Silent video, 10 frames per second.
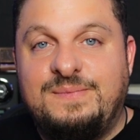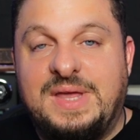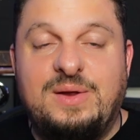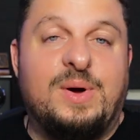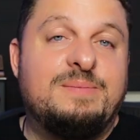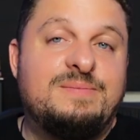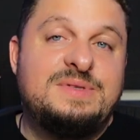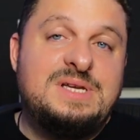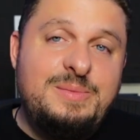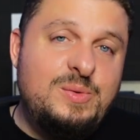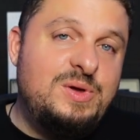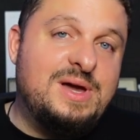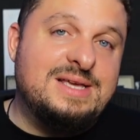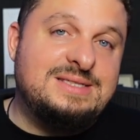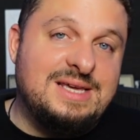Anyway, tell me what you
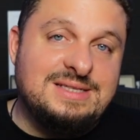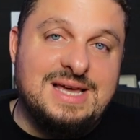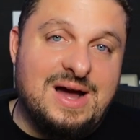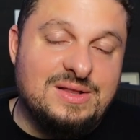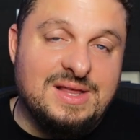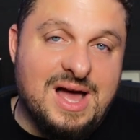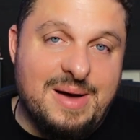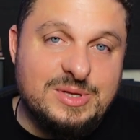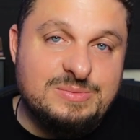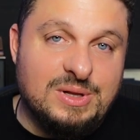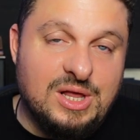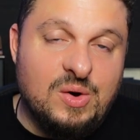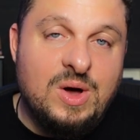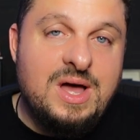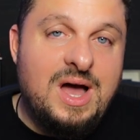guys think down in the comments below.